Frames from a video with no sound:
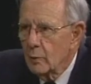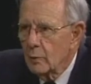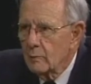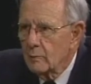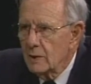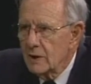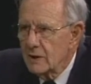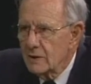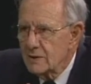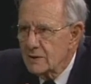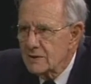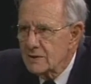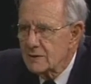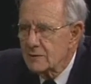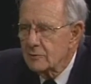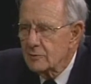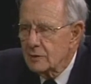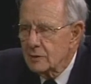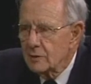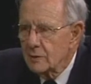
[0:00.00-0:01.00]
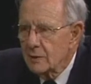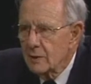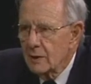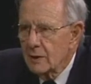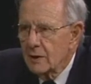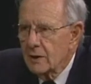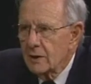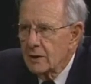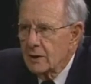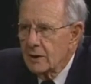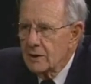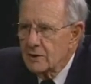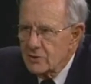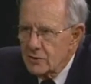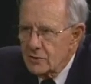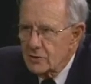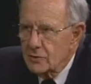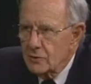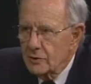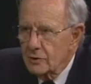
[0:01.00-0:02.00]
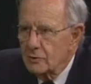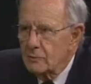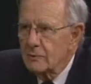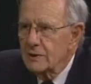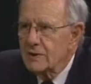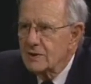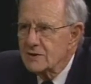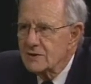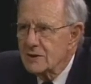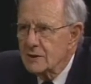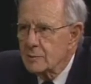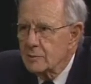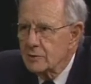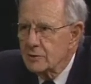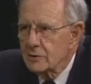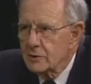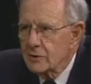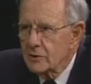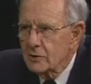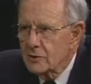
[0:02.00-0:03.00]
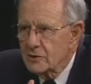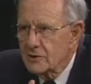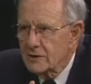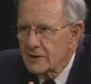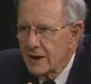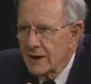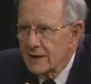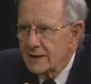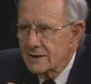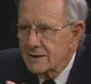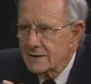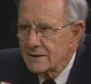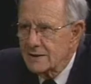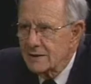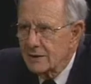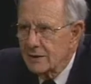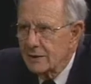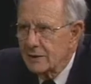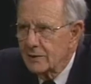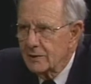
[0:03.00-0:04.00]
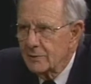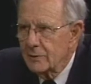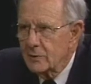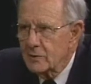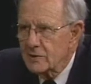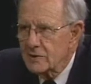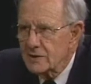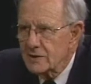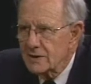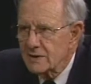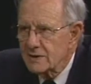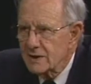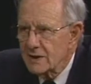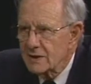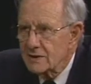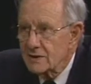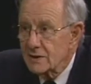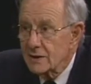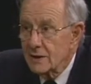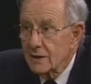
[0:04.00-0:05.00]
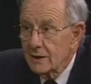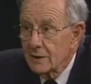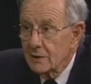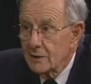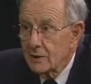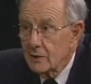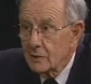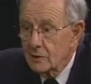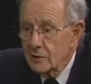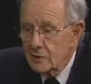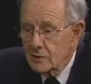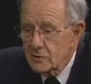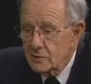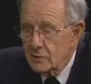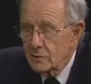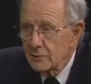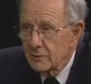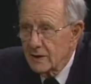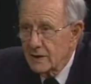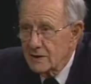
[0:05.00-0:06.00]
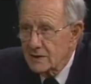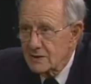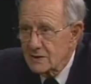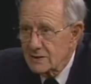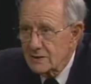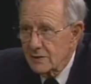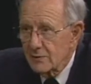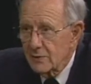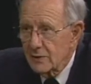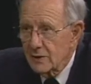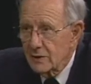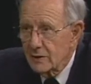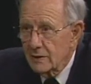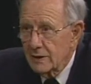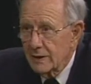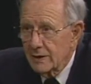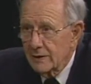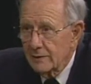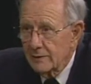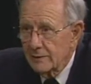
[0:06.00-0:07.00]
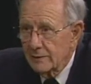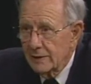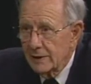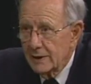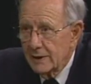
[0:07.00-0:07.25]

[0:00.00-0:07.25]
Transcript: means that would ensure a reasonable good chance uh, for success in the initial phases of their life,